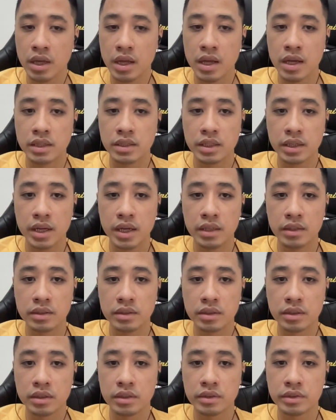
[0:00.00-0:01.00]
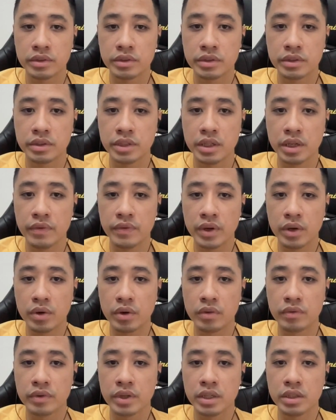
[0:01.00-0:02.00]
such as the Geneva
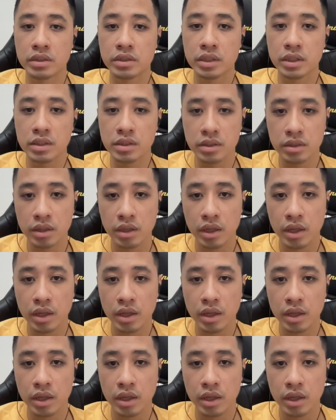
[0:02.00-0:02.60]
Conventions